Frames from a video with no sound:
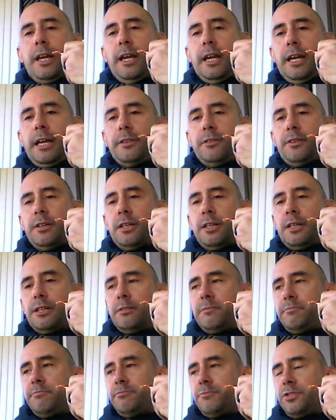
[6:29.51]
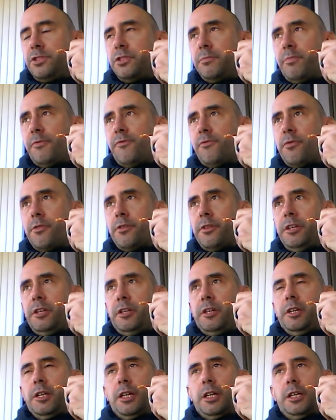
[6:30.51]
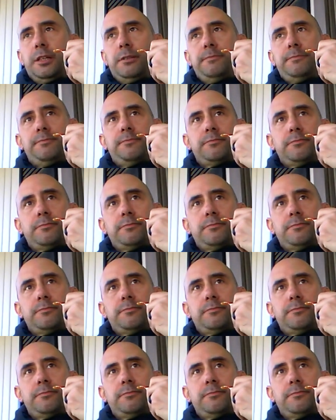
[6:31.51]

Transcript: and uh, just before the, uh,